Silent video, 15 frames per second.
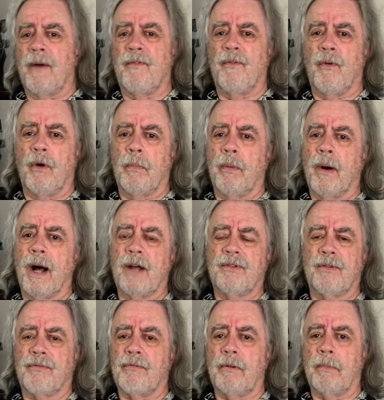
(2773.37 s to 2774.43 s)
4 blocks,
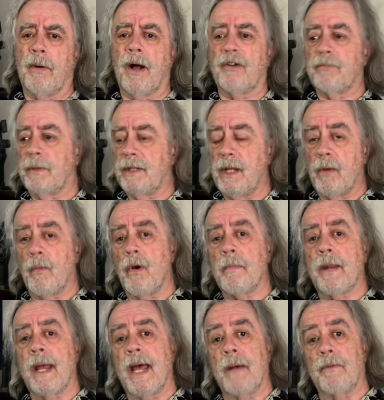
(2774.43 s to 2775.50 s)
3 blocks, but the
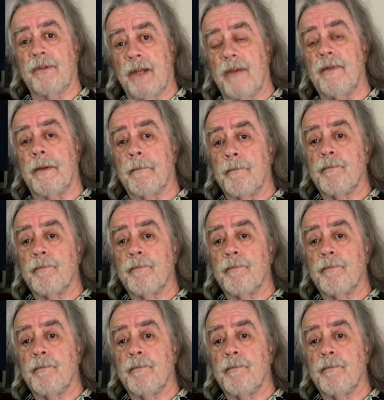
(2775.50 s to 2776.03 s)
equipment I had was heavy.